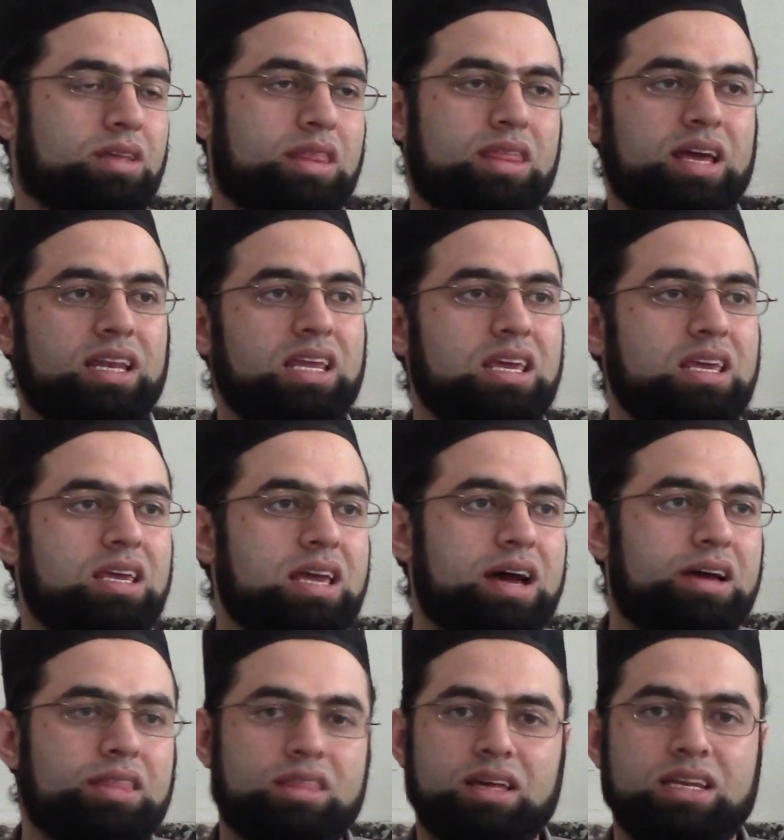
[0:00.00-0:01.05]

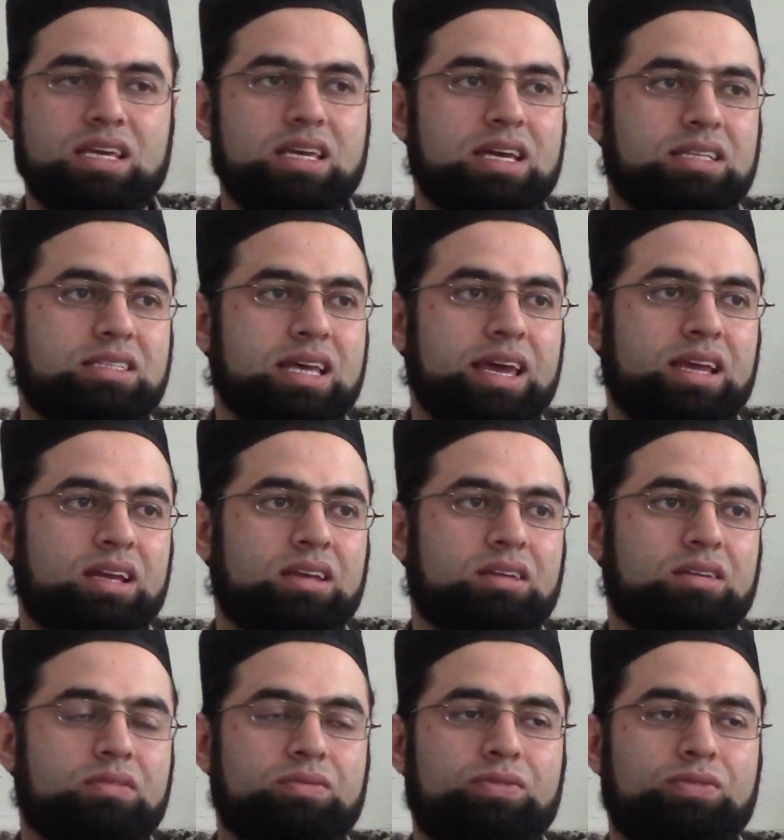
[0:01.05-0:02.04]
Thaniya, thaniyatayn.